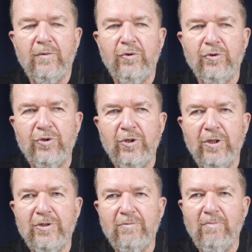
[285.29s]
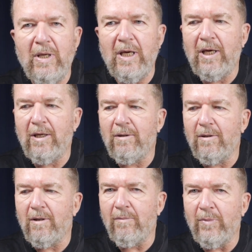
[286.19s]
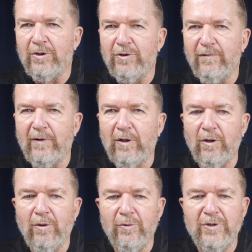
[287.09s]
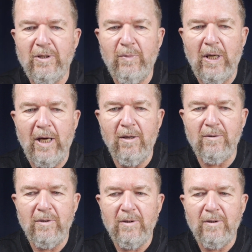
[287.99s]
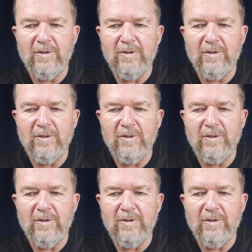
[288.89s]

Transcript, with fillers: you just made a bunch of videos about